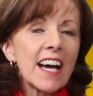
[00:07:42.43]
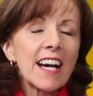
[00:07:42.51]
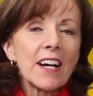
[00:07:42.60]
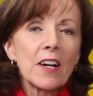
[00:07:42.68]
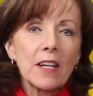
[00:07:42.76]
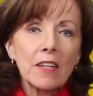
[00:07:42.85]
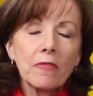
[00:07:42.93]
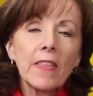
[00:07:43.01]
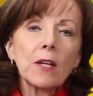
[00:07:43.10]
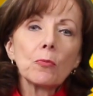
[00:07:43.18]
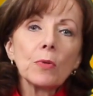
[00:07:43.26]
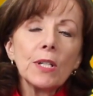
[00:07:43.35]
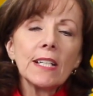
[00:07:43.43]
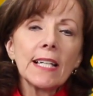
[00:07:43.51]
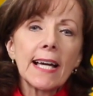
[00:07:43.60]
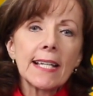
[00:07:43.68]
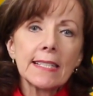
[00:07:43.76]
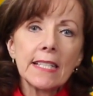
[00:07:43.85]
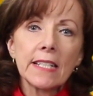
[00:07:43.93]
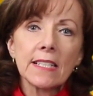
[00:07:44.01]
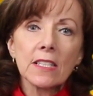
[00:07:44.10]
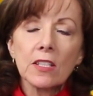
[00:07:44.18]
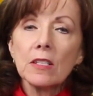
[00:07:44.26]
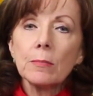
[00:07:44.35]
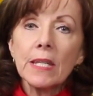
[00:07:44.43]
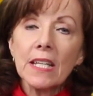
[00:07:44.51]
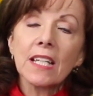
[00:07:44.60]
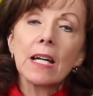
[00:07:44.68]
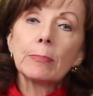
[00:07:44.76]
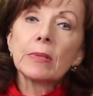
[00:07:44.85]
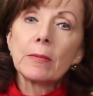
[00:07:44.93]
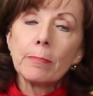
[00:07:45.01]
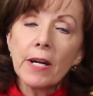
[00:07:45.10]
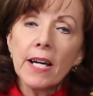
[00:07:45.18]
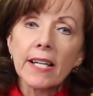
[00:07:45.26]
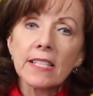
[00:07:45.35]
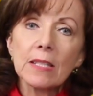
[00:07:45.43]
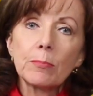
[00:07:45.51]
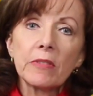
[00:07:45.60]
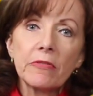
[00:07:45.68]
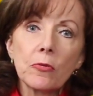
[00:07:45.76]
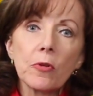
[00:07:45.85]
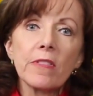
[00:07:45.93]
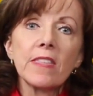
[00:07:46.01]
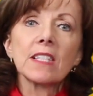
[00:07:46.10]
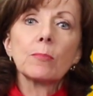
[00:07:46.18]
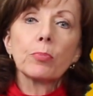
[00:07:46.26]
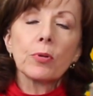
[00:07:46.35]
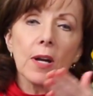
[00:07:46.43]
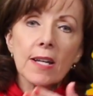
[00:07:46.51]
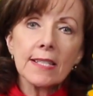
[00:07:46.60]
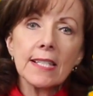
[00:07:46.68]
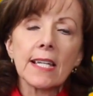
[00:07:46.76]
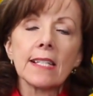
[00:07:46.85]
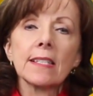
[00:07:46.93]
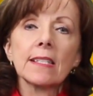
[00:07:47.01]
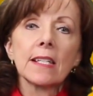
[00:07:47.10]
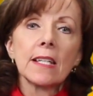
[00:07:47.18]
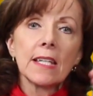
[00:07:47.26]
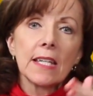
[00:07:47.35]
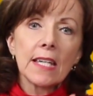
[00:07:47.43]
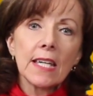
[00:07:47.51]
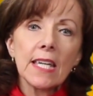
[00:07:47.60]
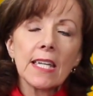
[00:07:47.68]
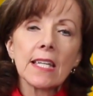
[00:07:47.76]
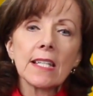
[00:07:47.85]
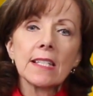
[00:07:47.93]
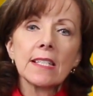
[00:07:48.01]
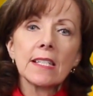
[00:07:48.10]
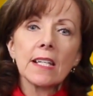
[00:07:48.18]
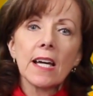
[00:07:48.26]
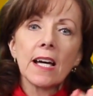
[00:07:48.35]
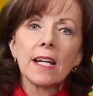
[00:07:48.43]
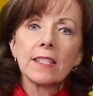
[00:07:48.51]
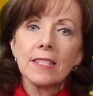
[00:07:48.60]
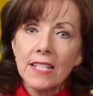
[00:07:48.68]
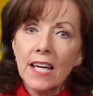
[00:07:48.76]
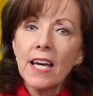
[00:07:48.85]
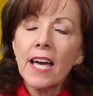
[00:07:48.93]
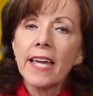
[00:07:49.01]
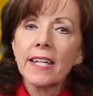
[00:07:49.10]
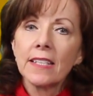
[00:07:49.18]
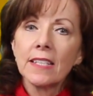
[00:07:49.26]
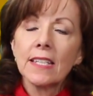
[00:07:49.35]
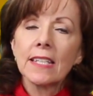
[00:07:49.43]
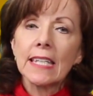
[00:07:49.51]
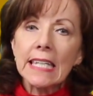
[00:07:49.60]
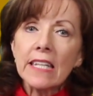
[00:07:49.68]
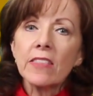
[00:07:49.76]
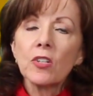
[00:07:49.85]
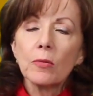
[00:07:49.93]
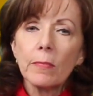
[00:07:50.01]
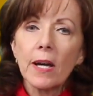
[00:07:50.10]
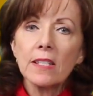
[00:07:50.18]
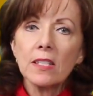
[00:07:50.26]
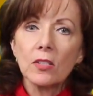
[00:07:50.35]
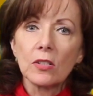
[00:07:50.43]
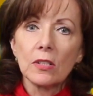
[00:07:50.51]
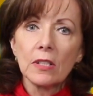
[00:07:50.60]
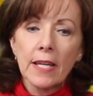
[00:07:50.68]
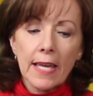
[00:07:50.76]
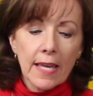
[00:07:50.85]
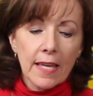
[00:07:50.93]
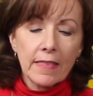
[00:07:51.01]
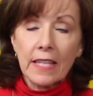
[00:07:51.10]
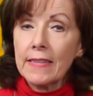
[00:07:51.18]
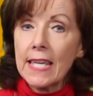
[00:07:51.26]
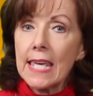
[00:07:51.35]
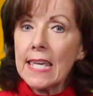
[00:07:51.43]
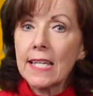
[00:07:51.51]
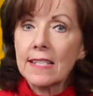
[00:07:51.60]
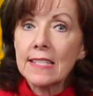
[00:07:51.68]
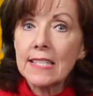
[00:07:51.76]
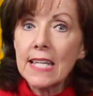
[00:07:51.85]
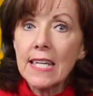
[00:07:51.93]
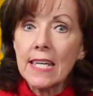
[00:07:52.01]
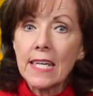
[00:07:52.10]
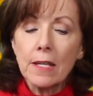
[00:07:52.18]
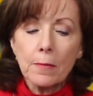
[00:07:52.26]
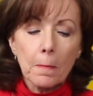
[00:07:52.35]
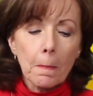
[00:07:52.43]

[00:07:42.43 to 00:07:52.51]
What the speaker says: If they realize that it's going to be a couple of months before this process is done in their muscle that they can't see,